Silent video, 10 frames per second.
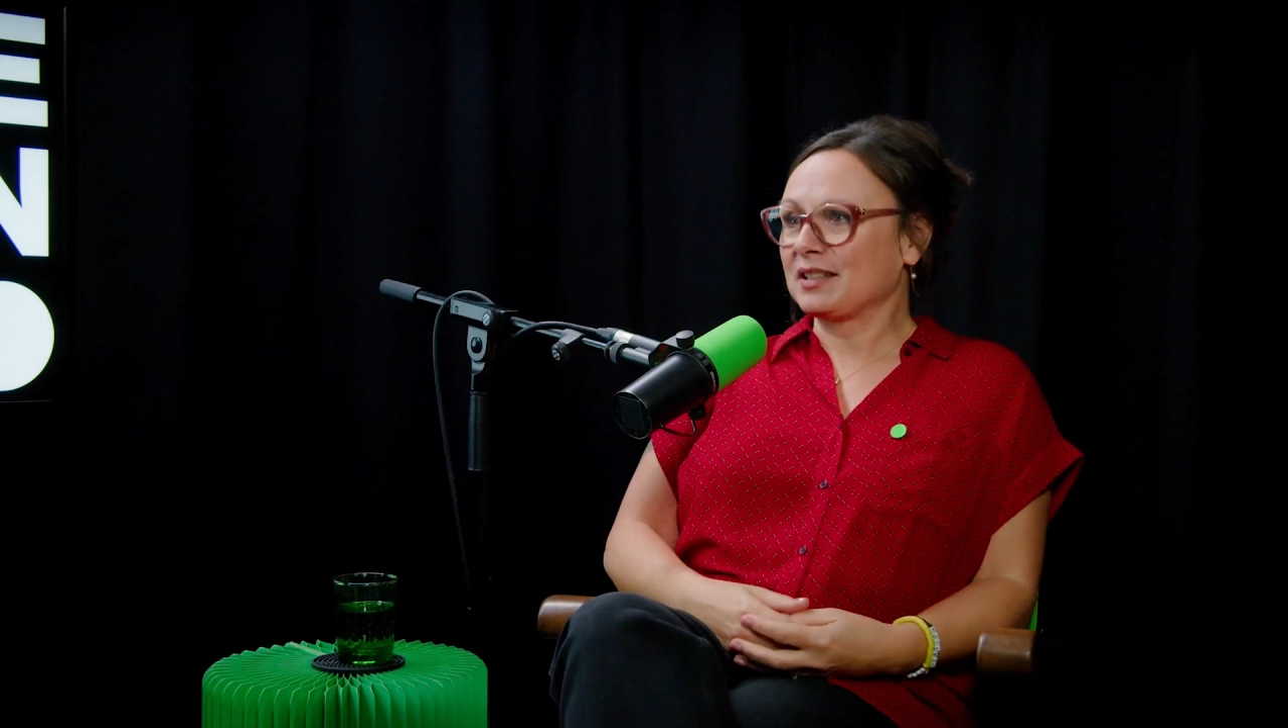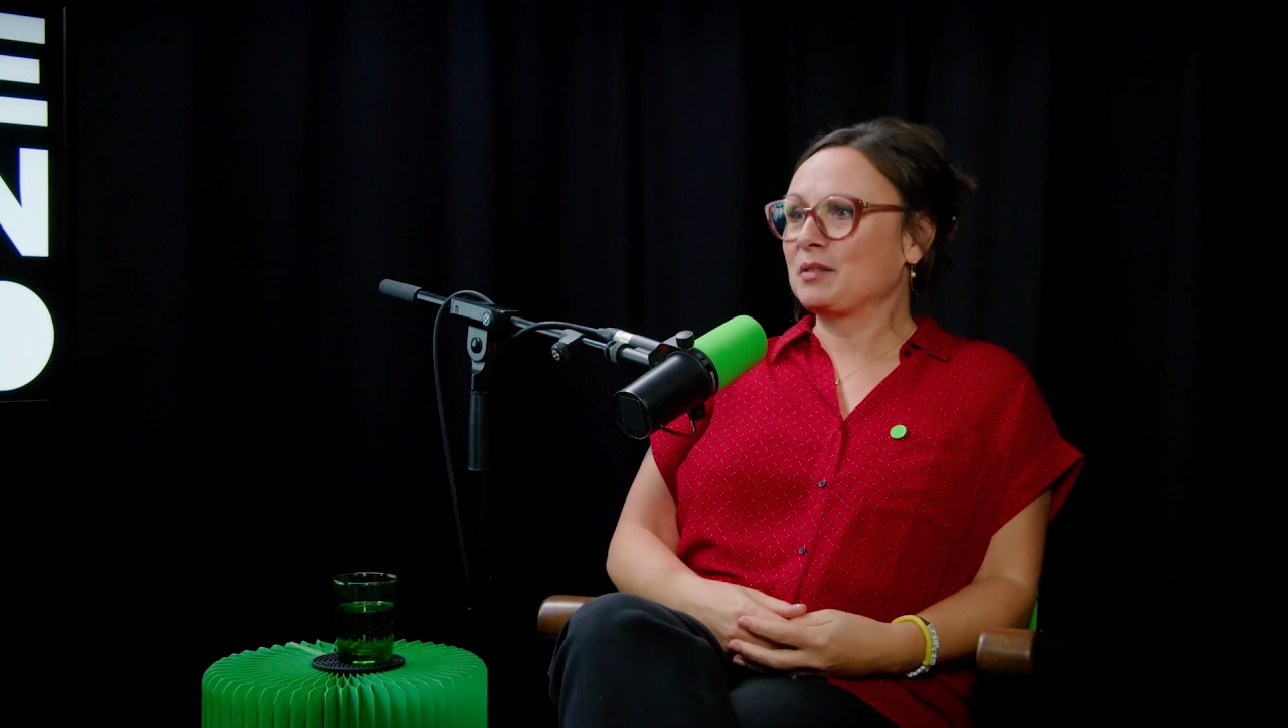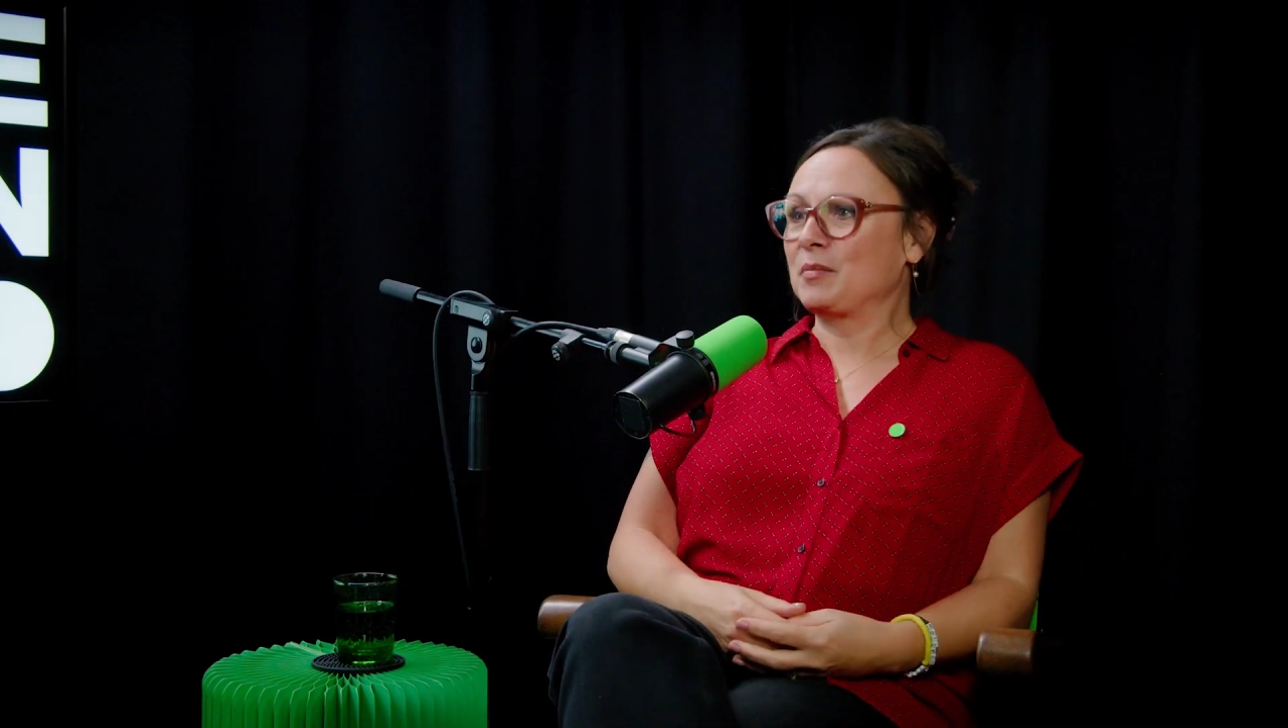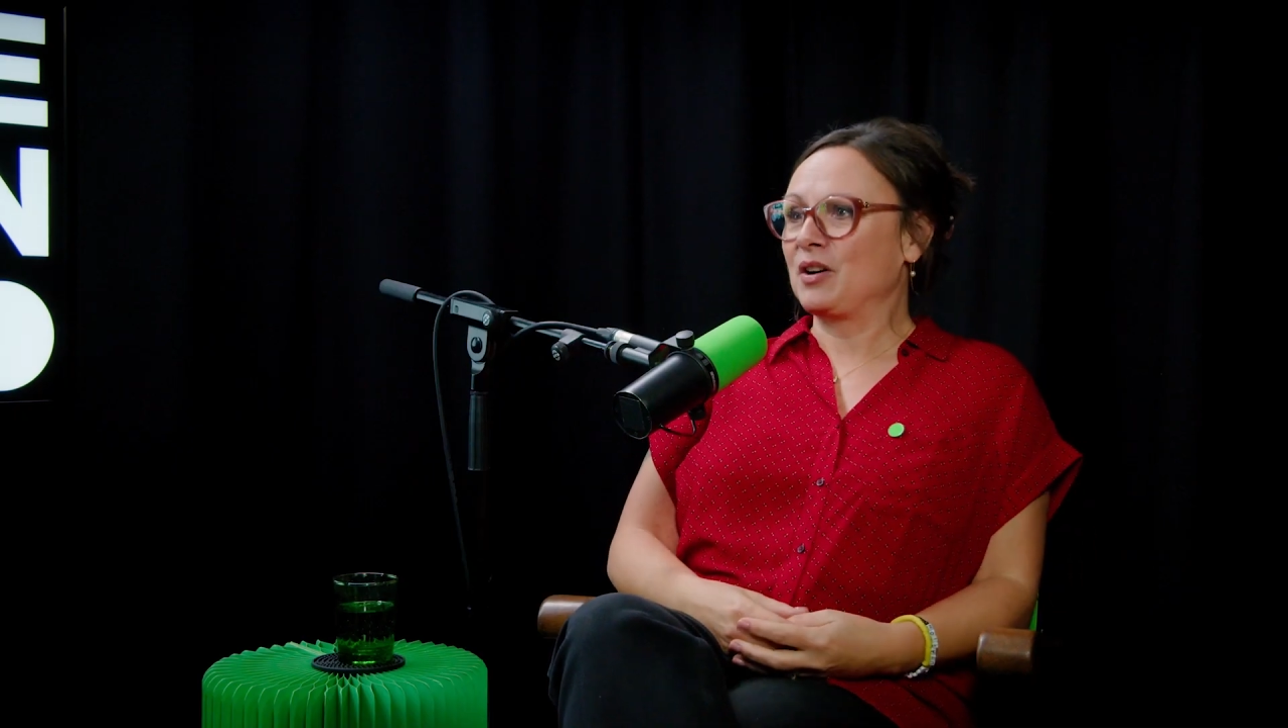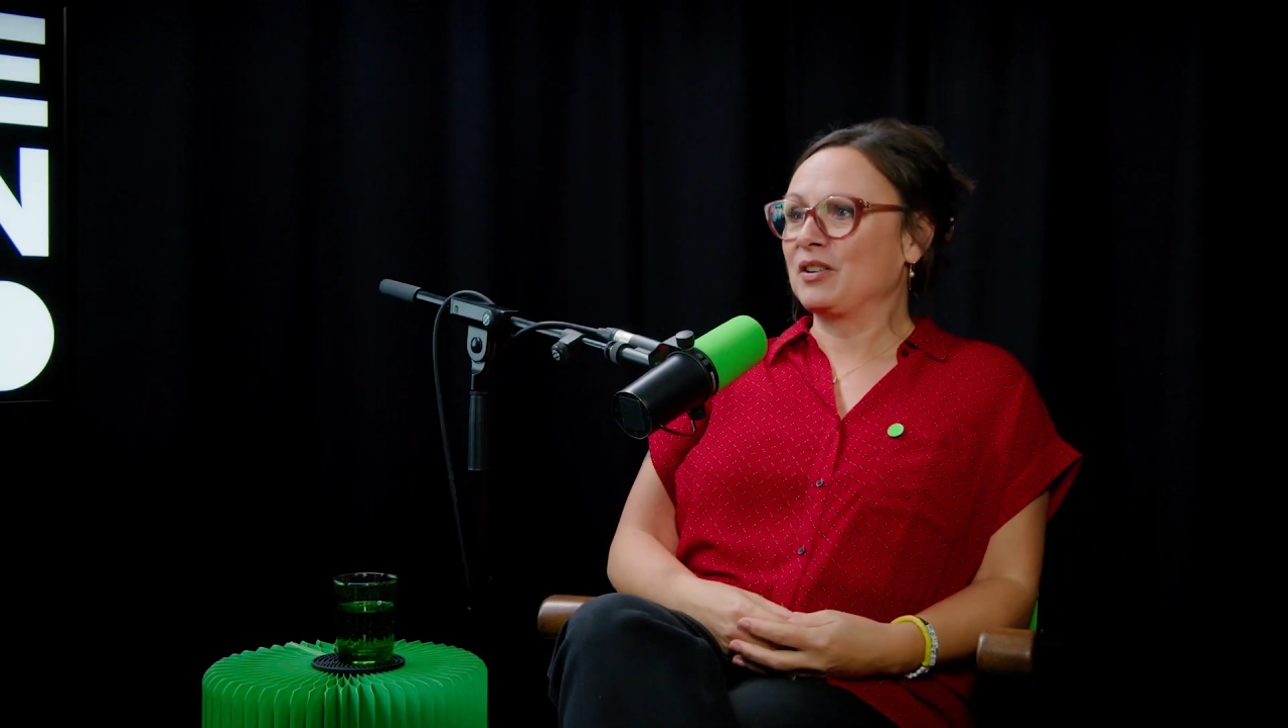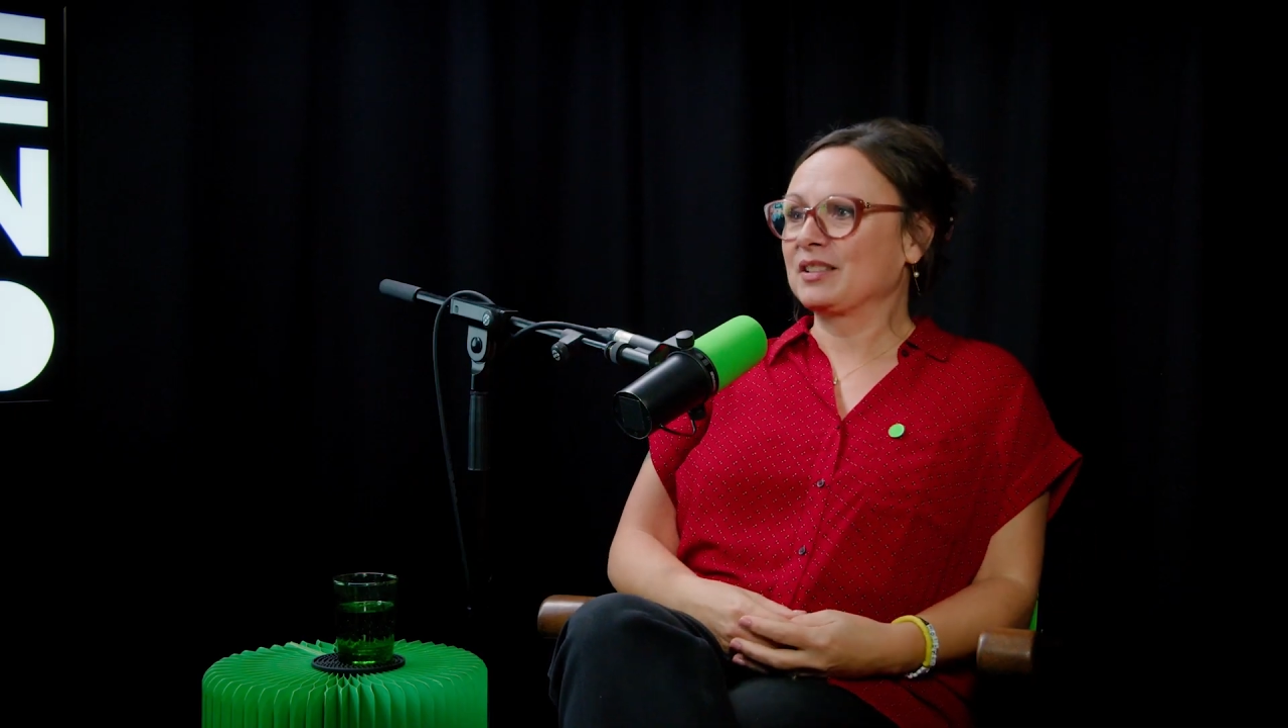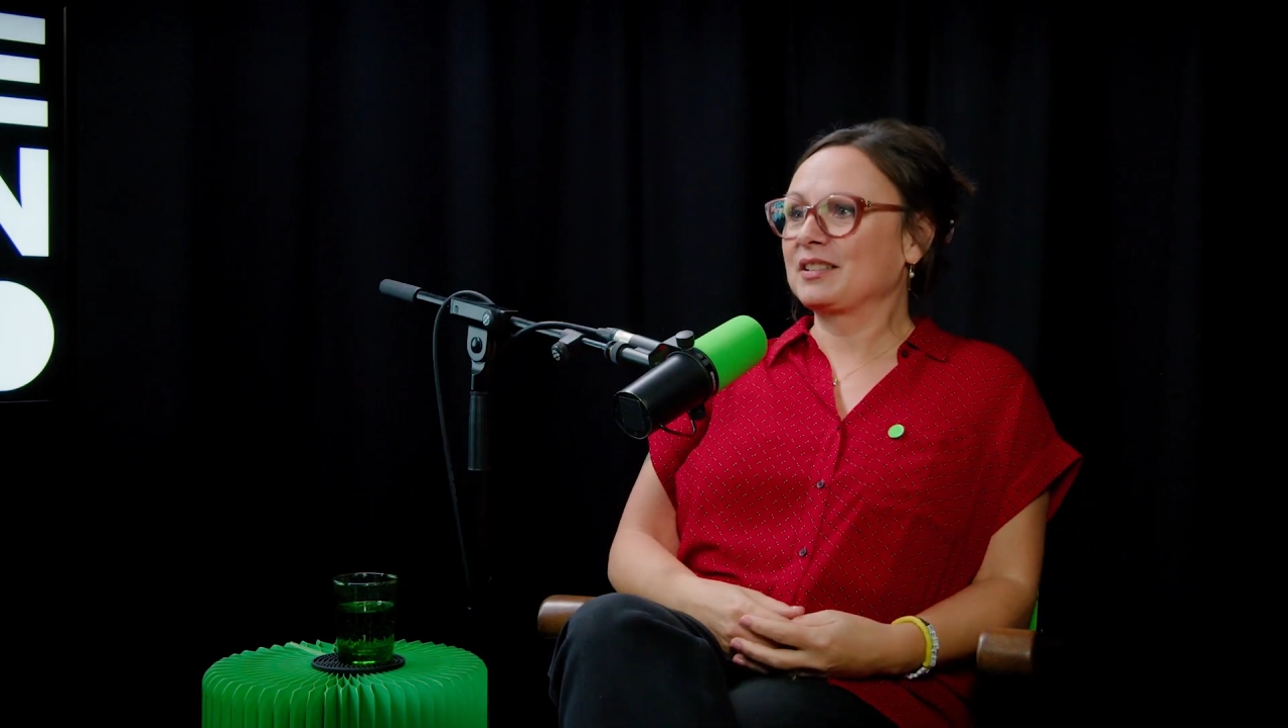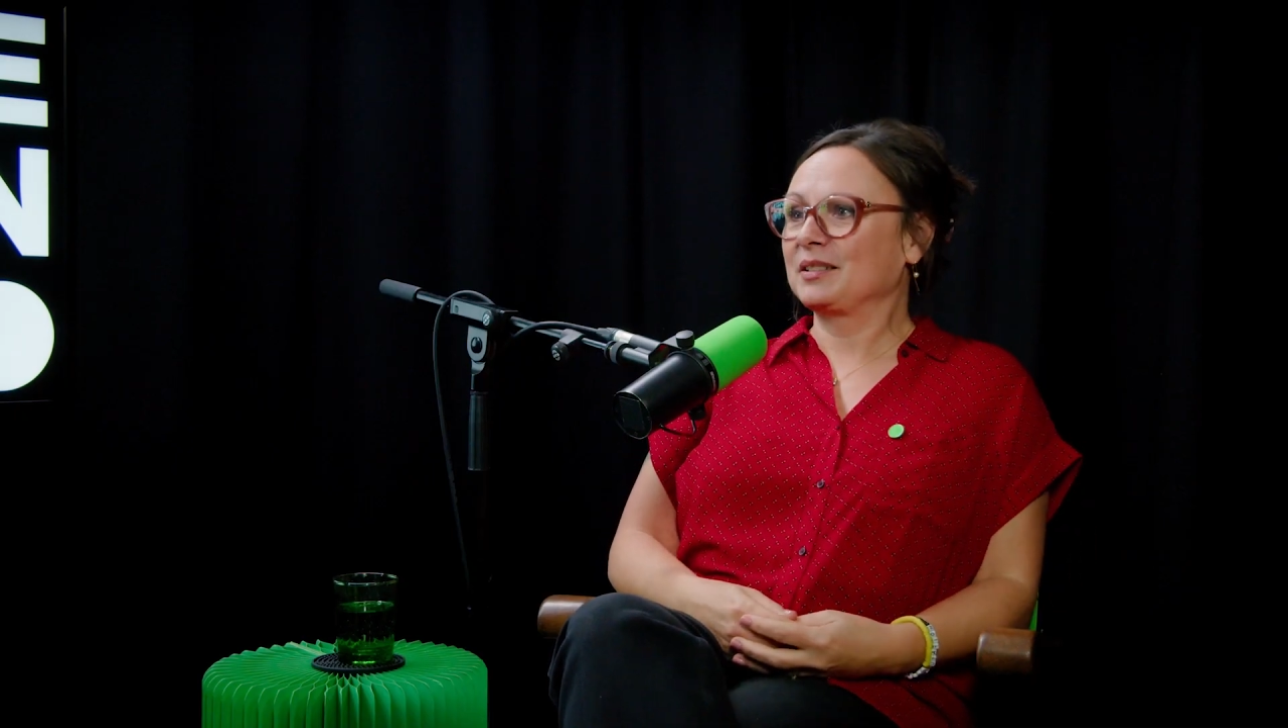to mask,